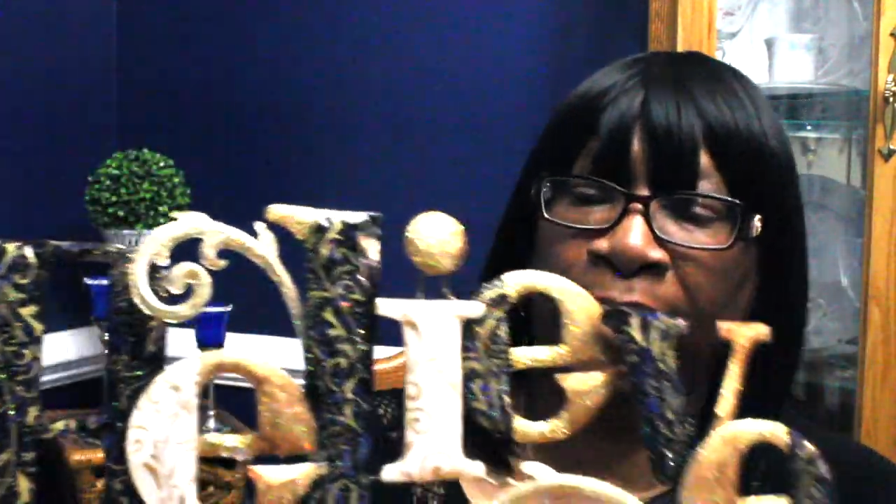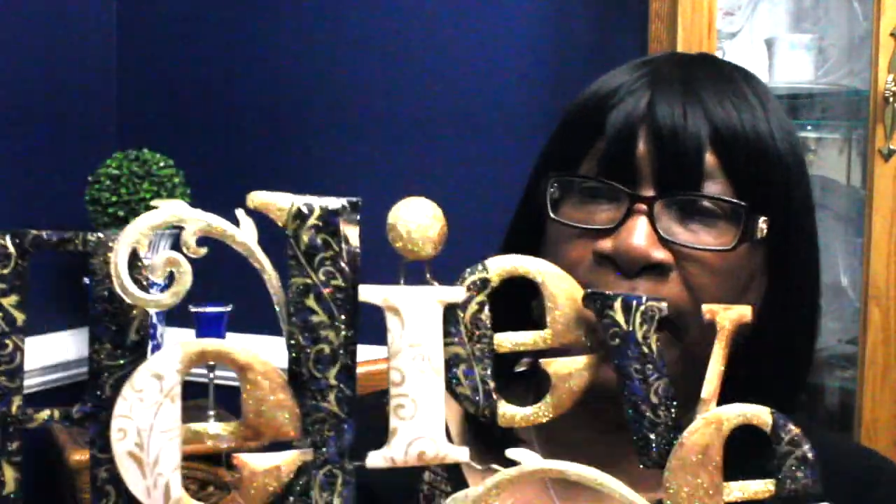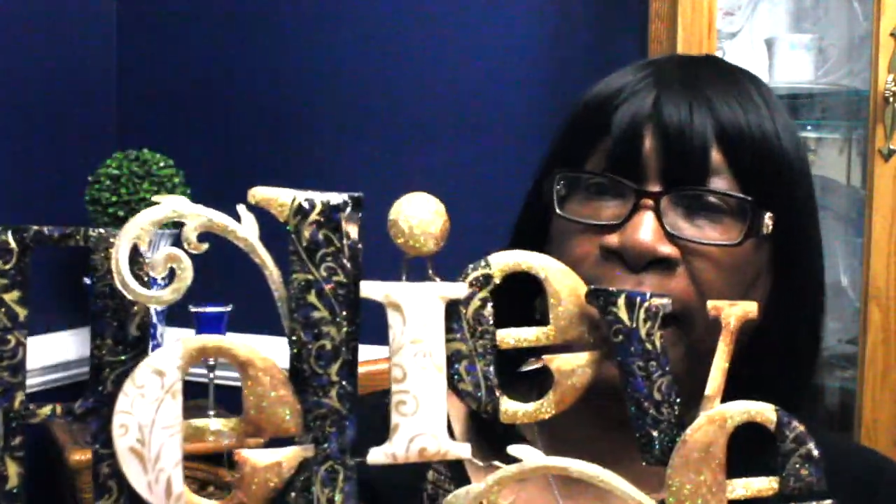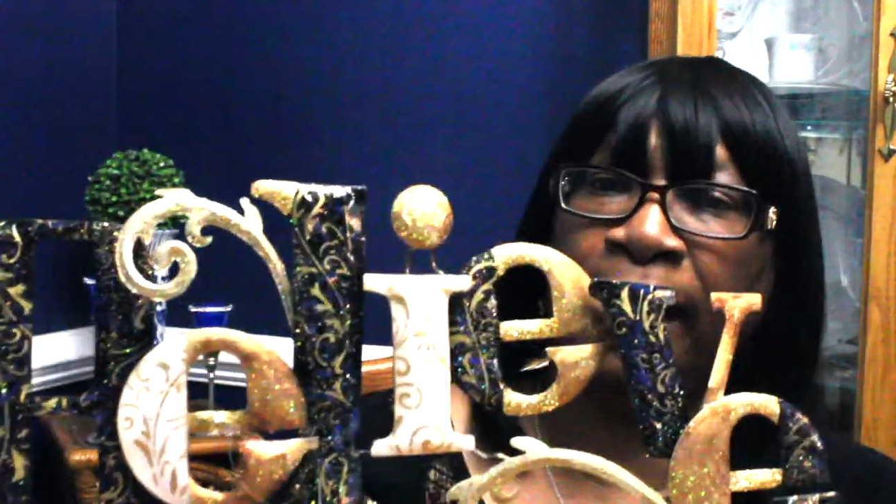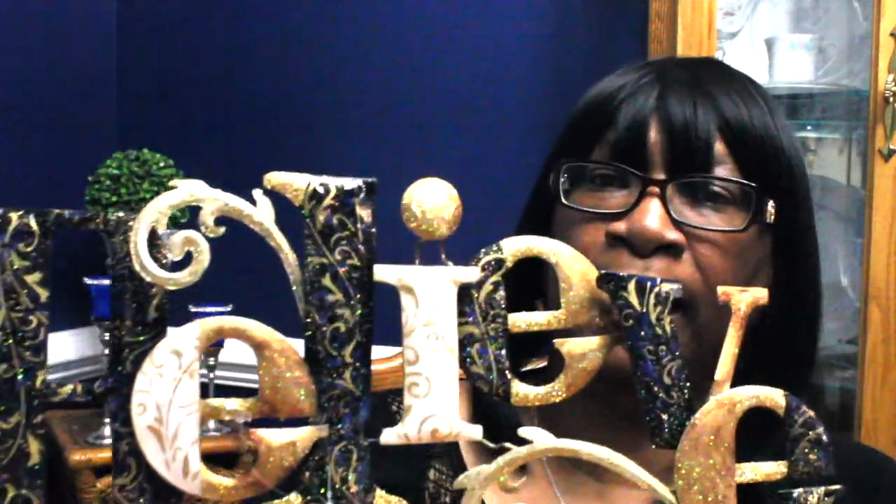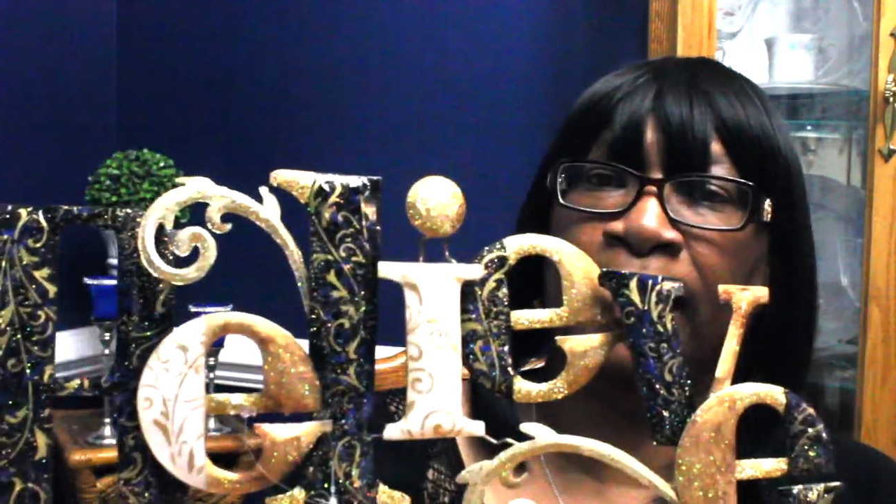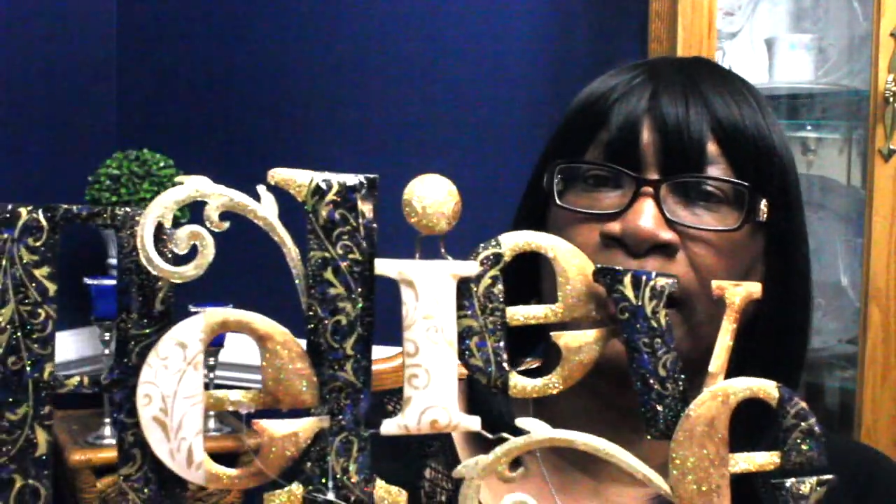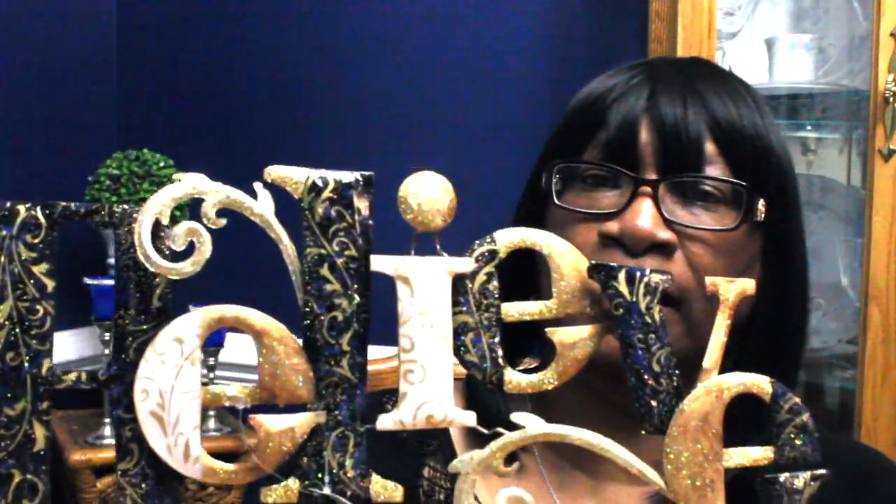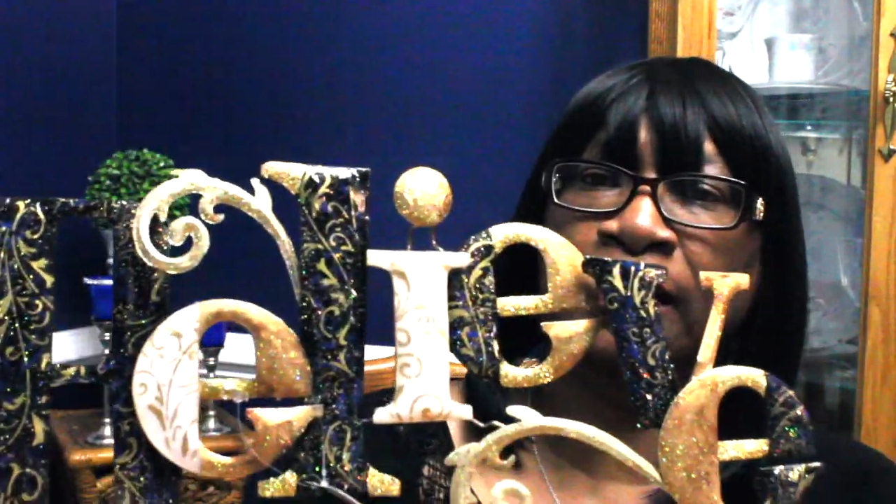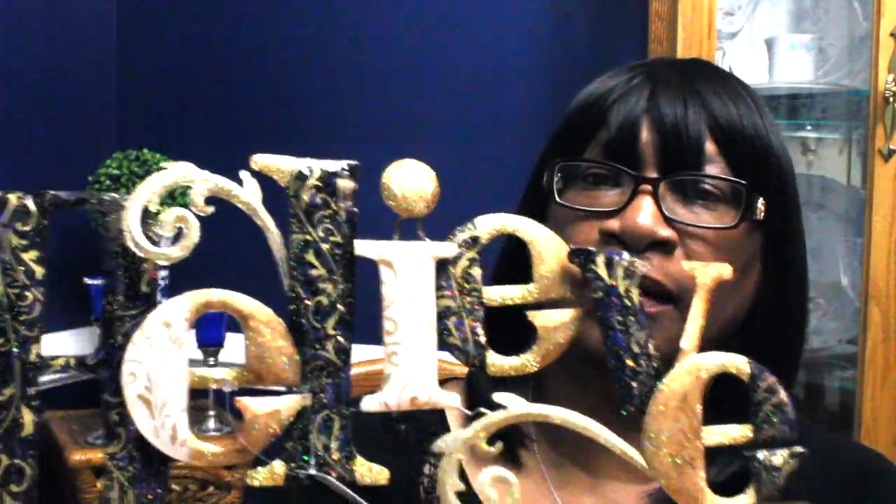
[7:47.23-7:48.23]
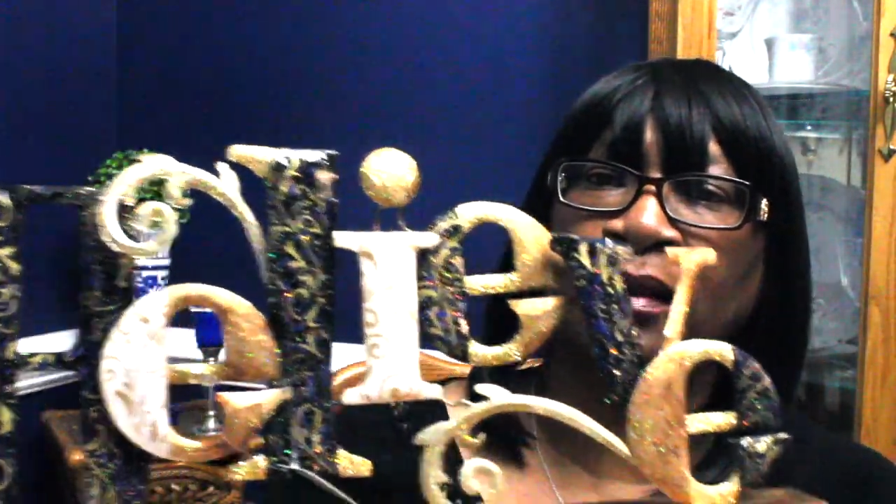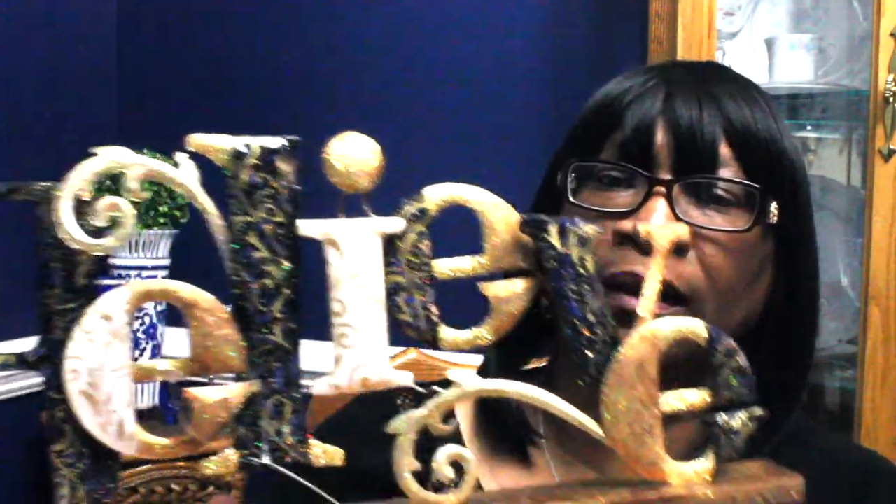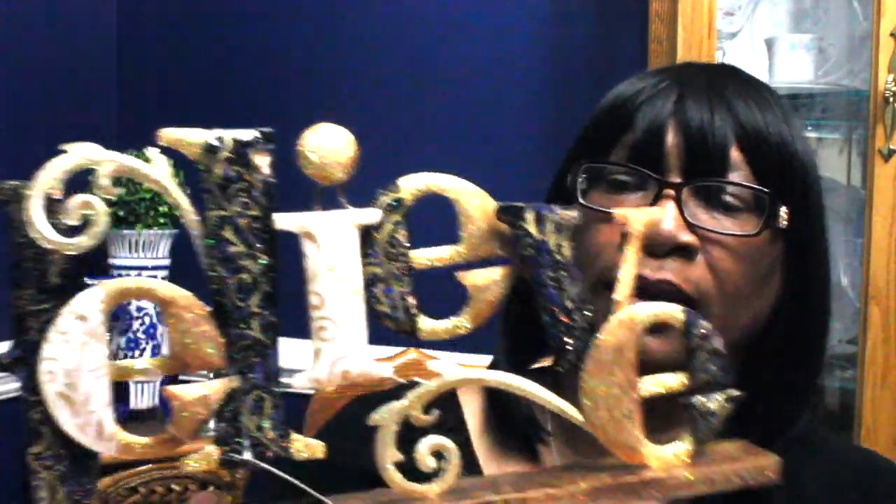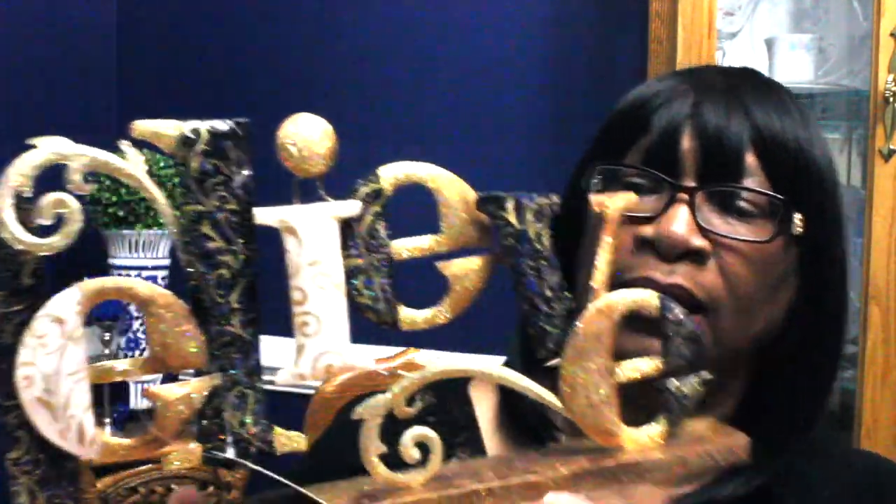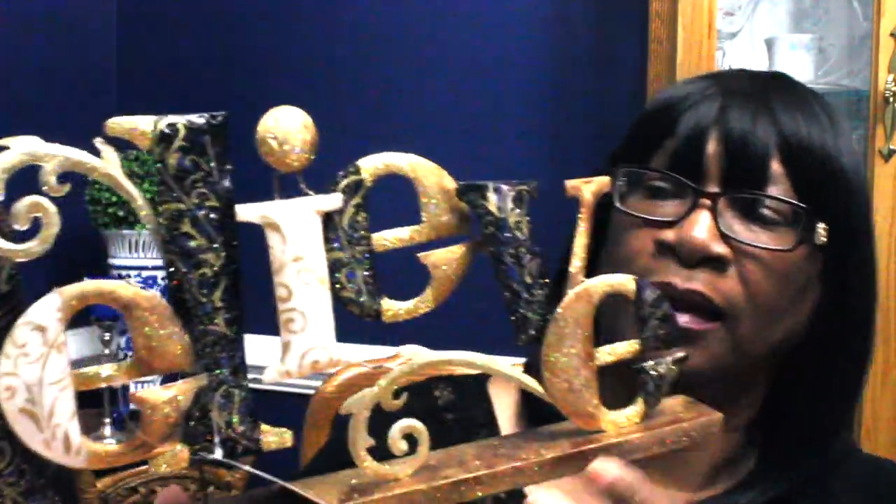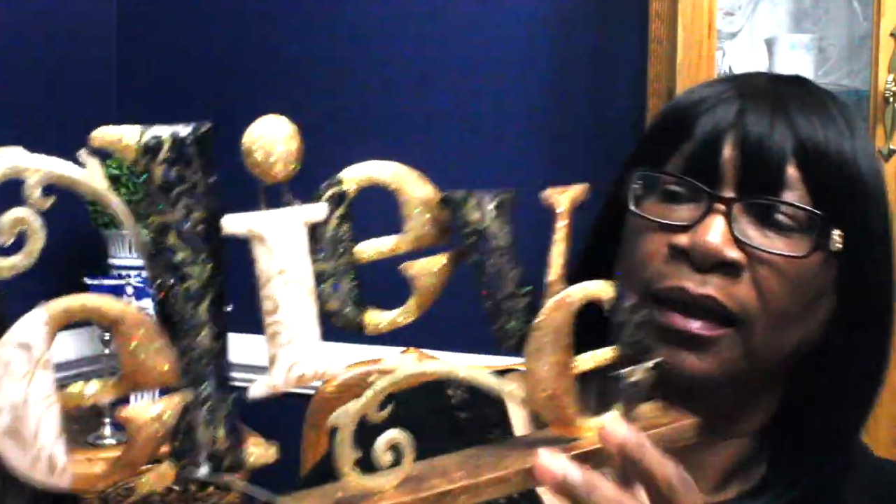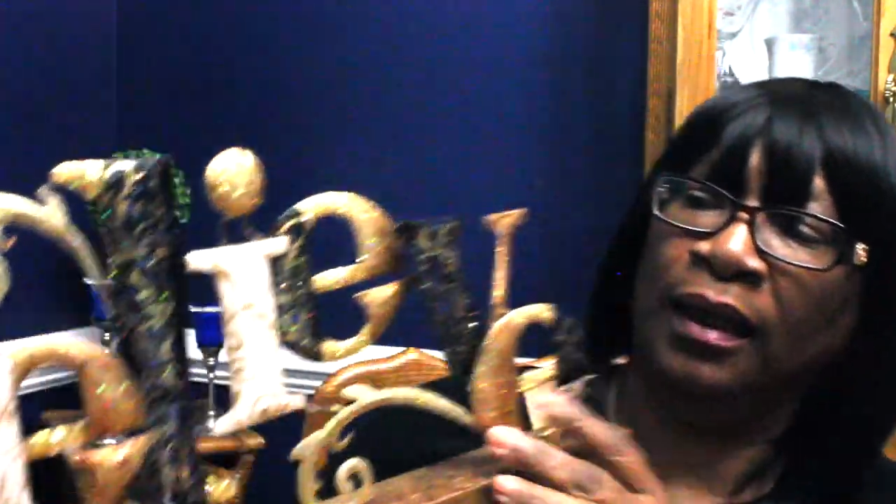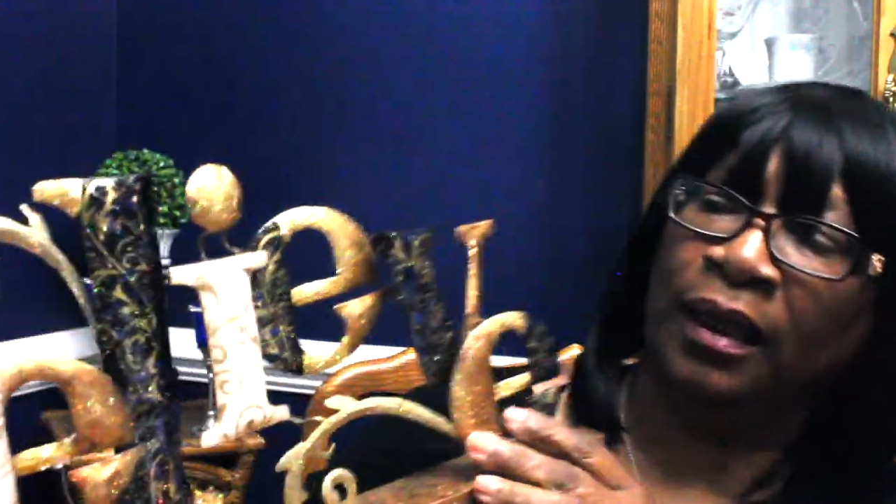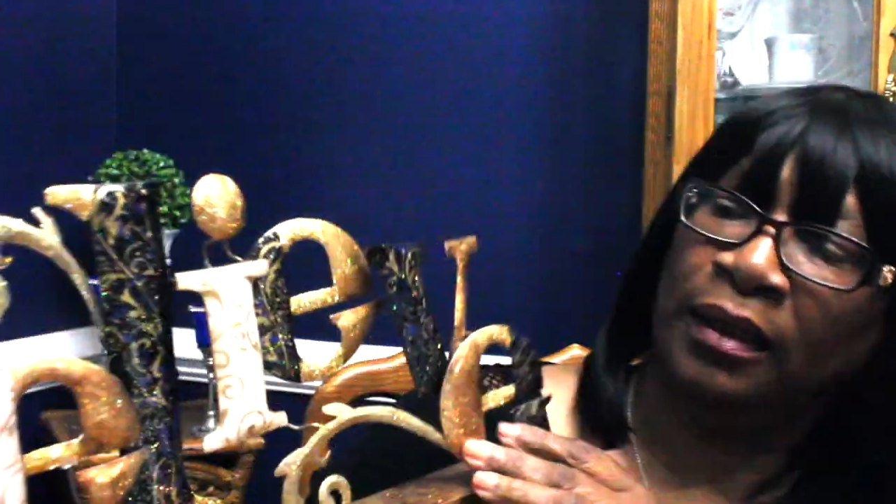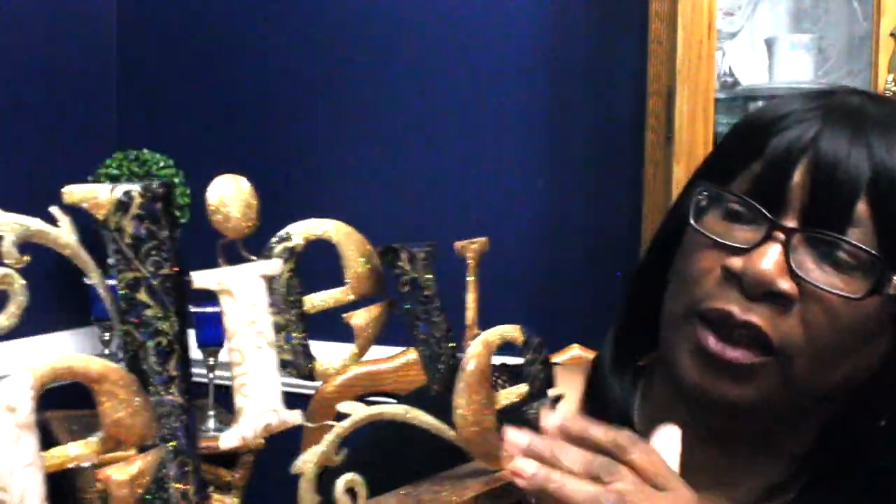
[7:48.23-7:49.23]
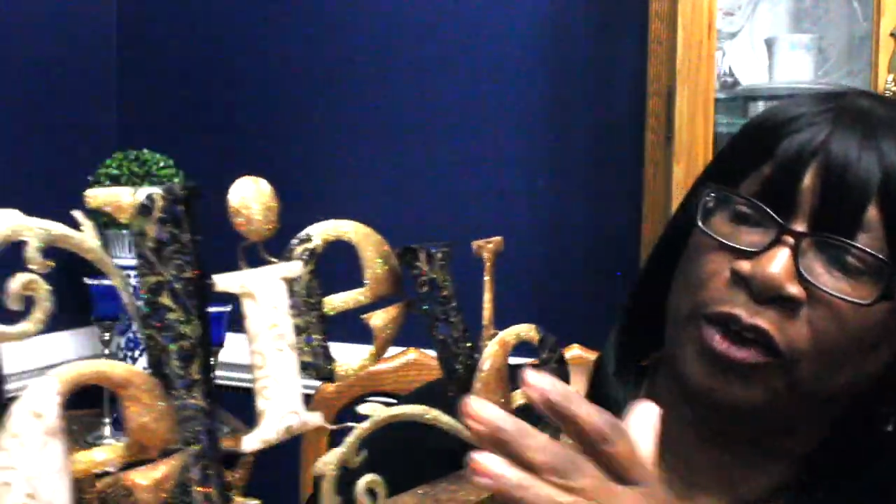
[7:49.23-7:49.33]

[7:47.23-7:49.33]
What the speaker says: and the